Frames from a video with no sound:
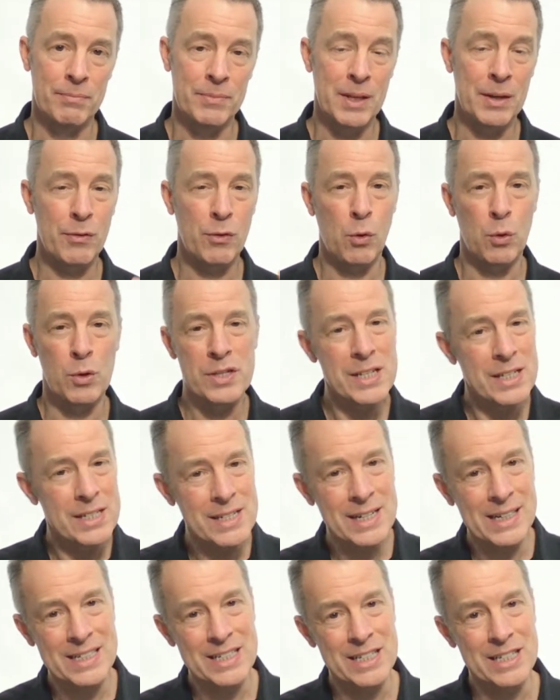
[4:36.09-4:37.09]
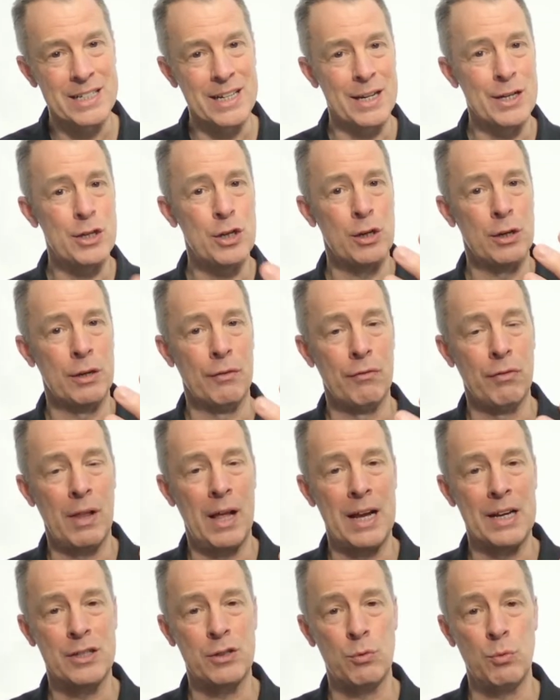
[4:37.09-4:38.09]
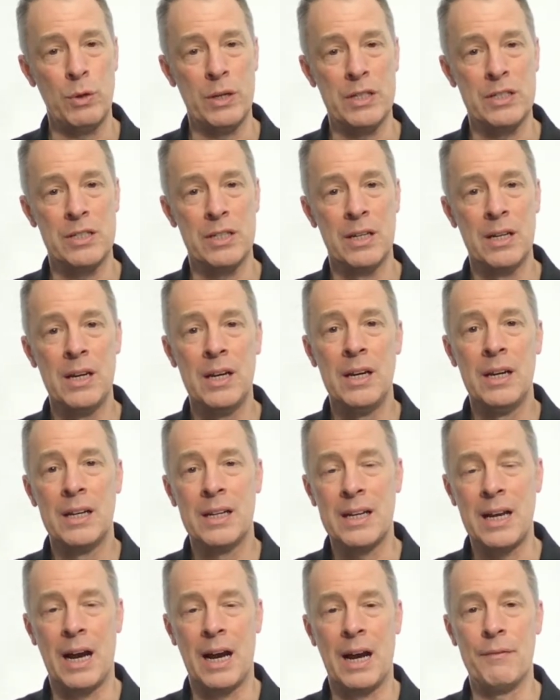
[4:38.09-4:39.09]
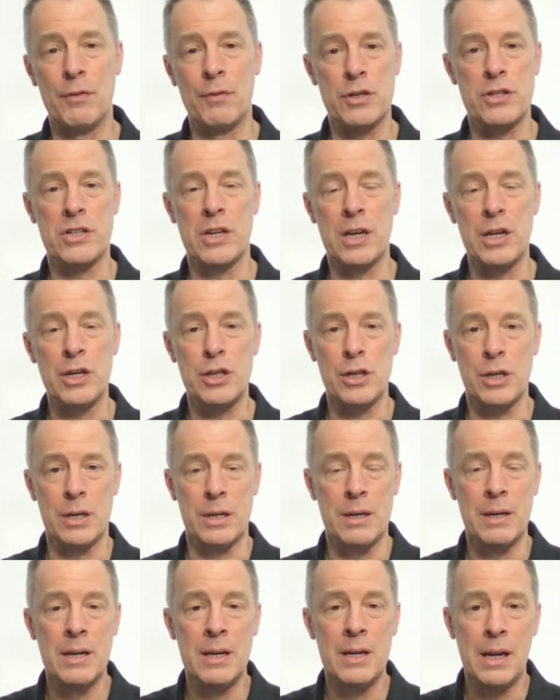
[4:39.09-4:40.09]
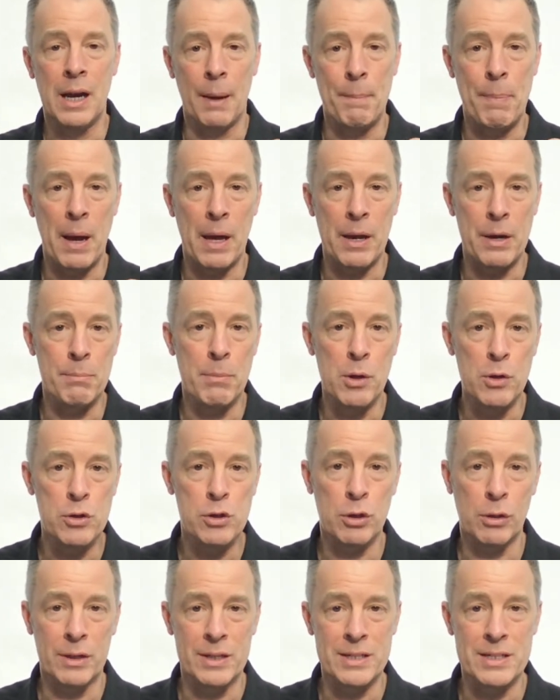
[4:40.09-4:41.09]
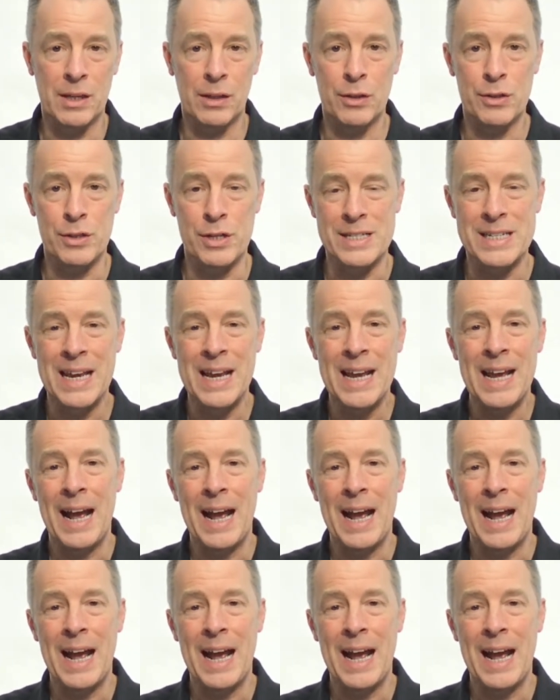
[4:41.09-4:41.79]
and of course, it's an extension of last week's conversation about emotional intelligence.